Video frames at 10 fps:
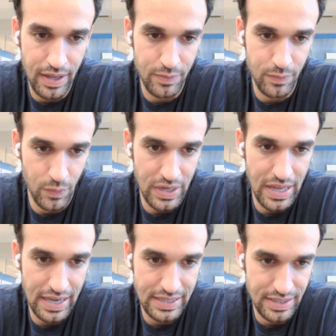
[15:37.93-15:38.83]
and
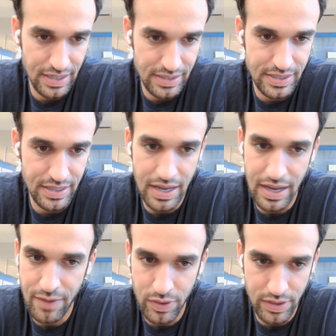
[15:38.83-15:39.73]
really excellence in
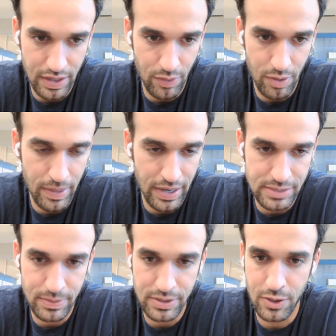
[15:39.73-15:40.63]
everything around
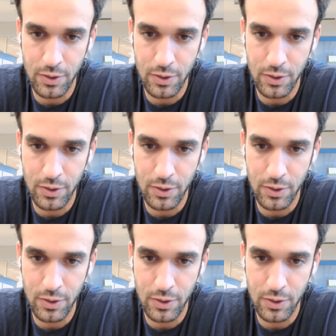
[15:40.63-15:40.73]
management.